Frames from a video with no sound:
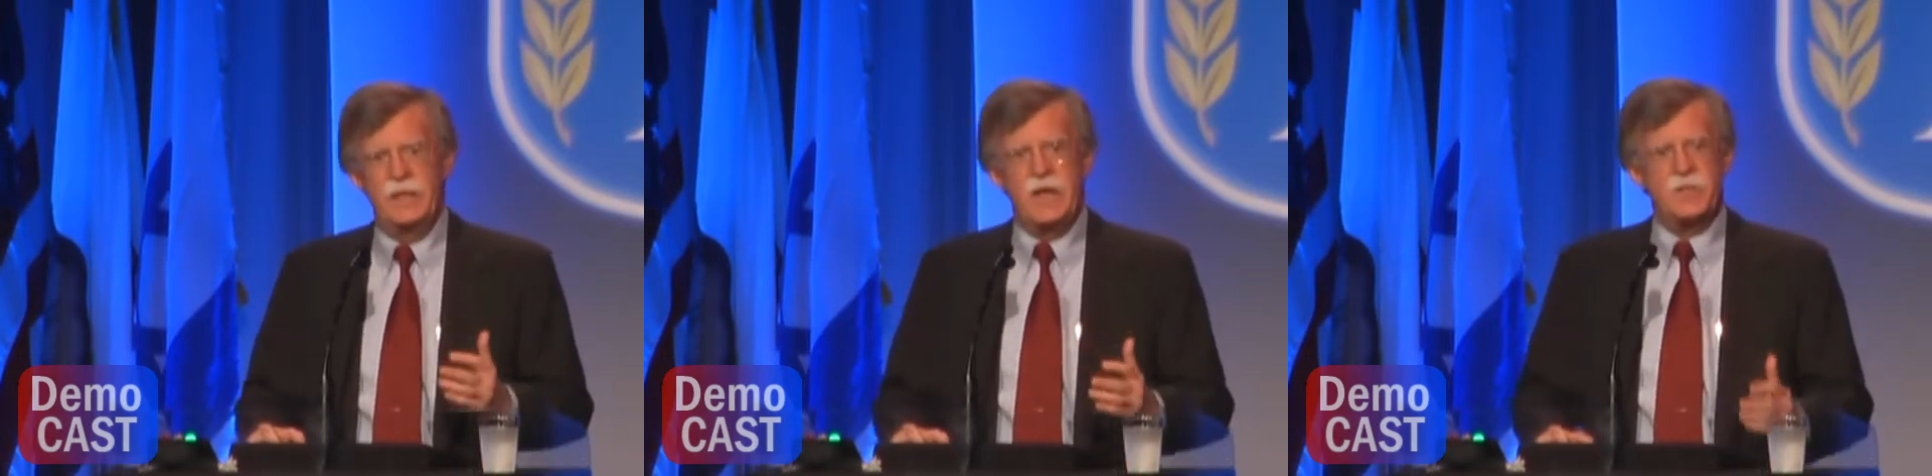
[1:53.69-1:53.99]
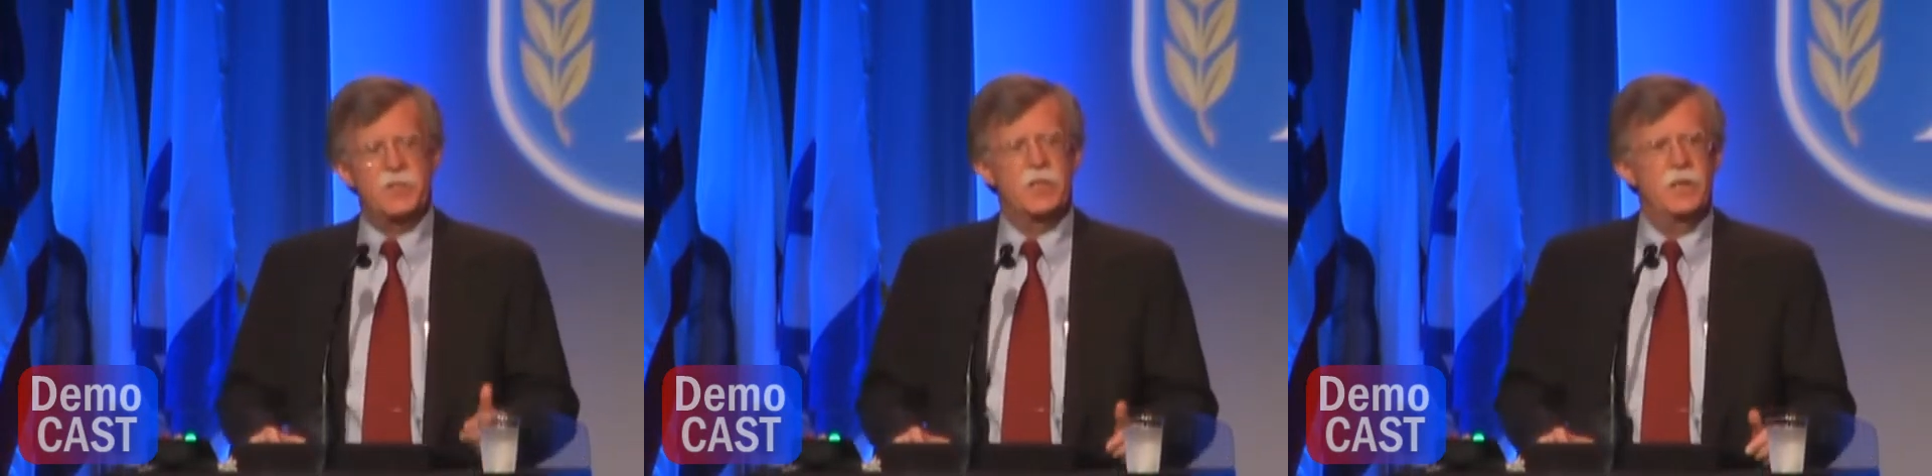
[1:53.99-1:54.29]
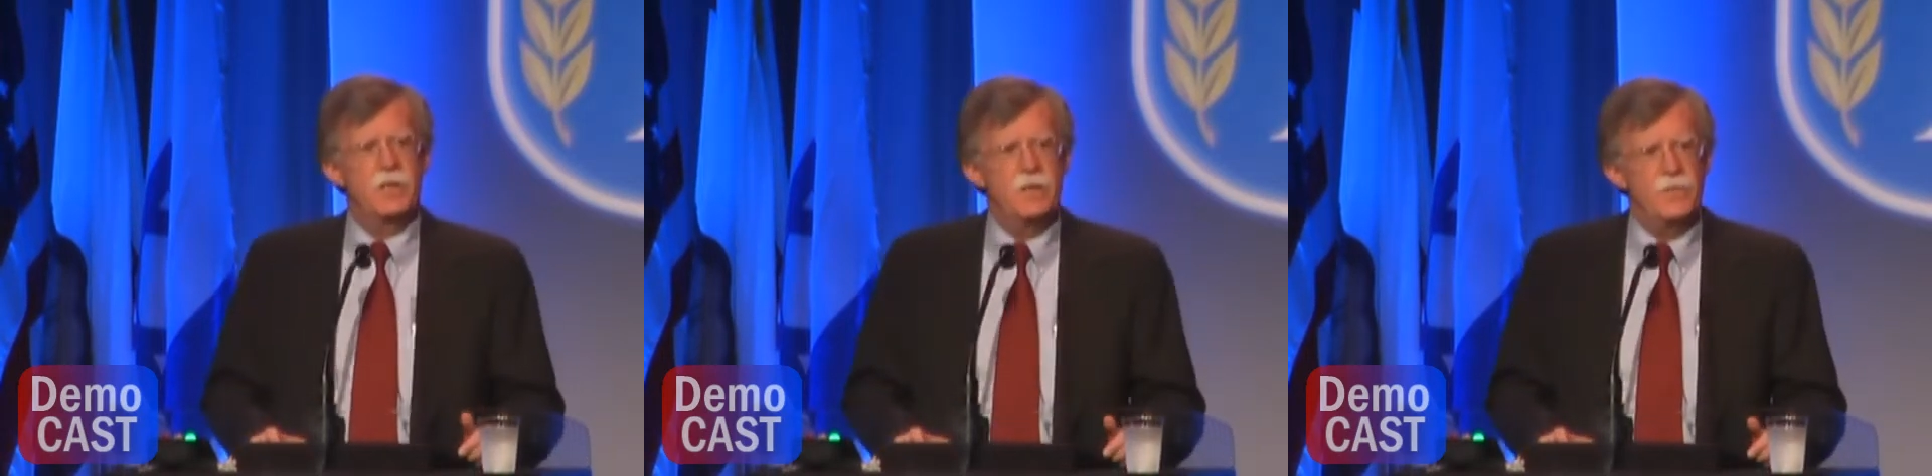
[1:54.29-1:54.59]
And
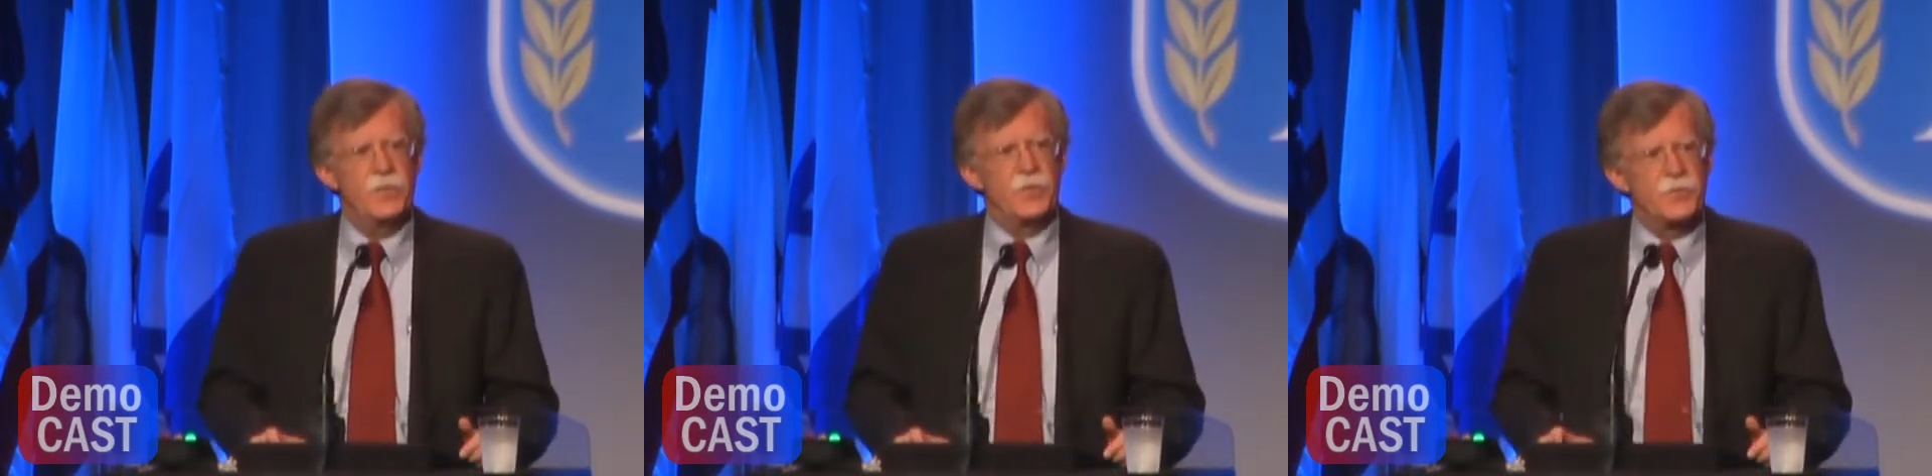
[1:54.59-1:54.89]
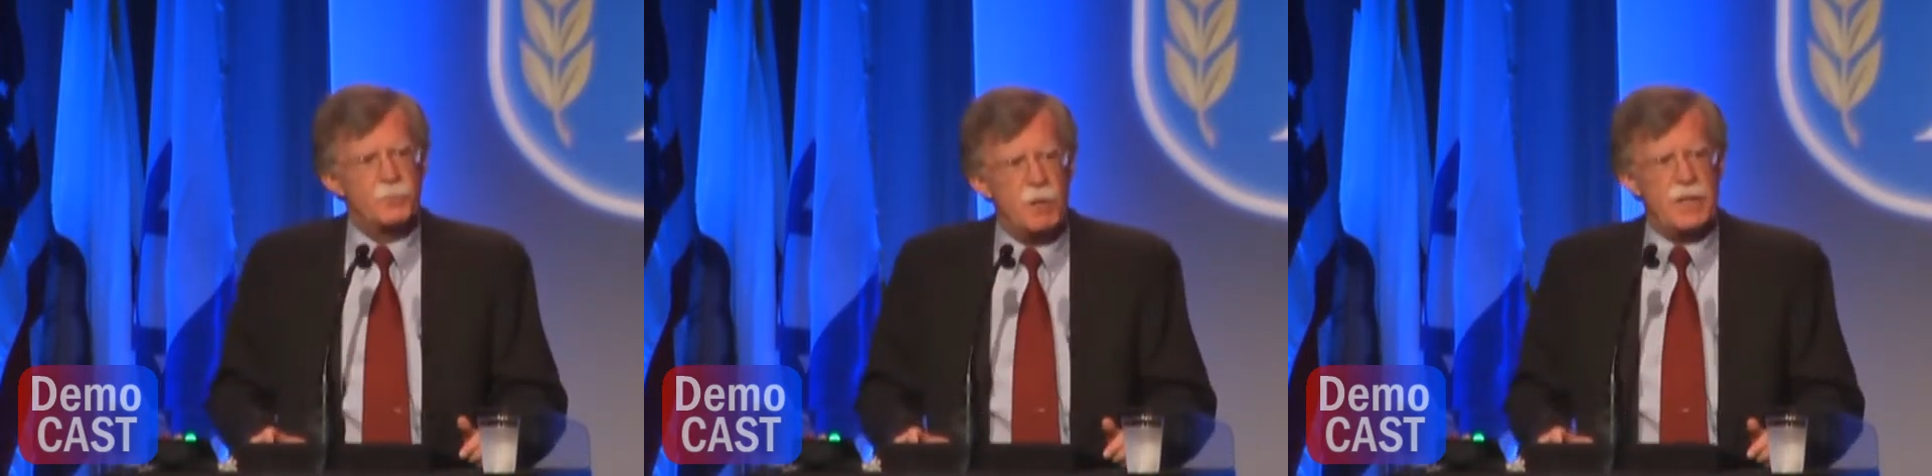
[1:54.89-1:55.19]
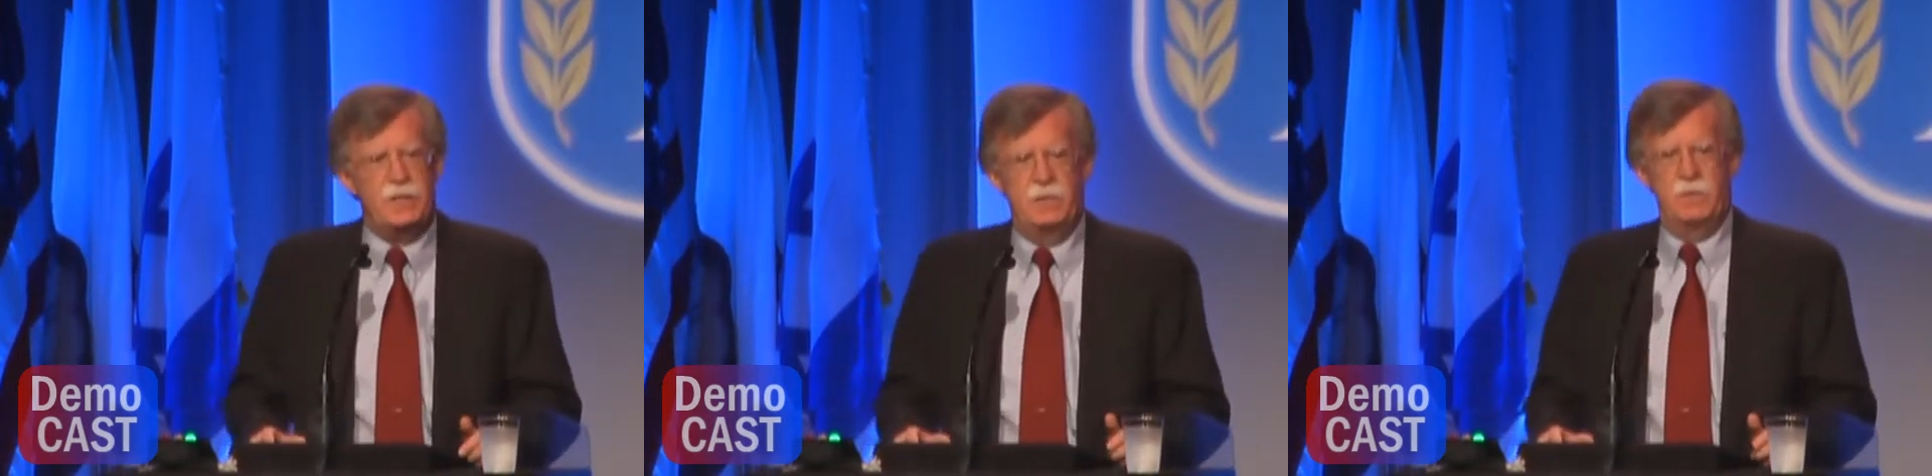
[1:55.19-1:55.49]
that's the
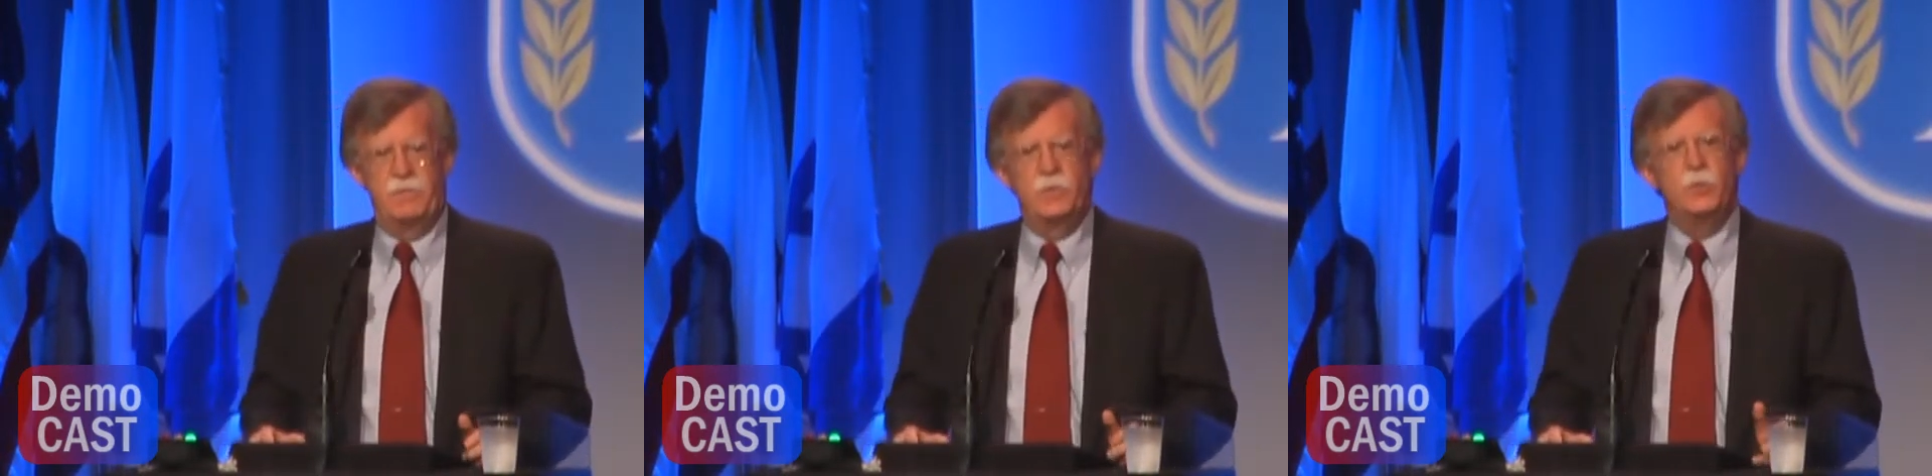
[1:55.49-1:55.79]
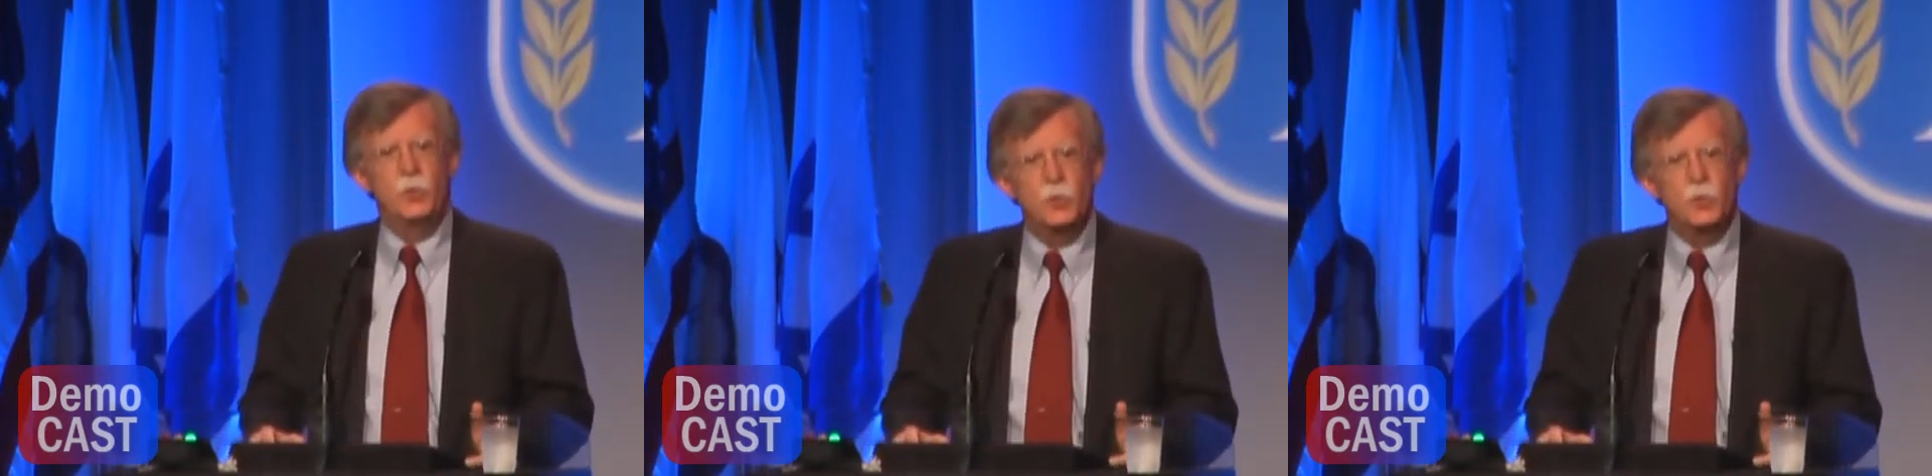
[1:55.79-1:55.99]
threat of